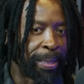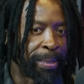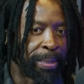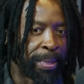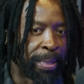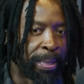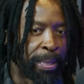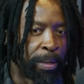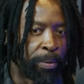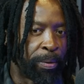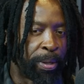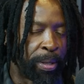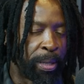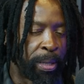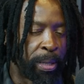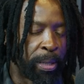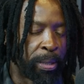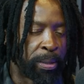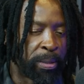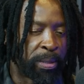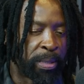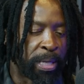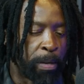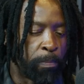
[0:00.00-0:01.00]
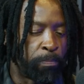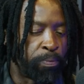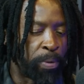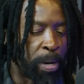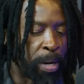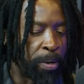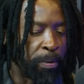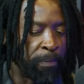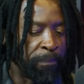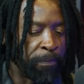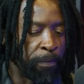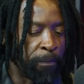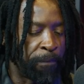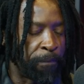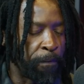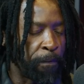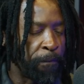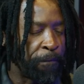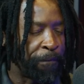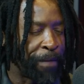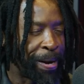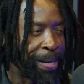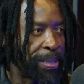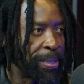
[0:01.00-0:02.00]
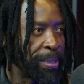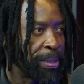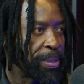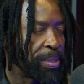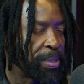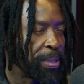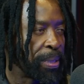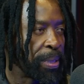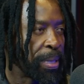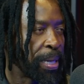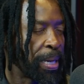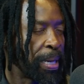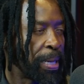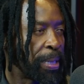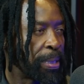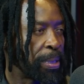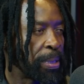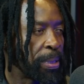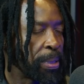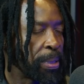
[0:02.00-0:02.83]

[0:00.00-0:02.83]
and I want to say I'm proud of you for fighting till the end.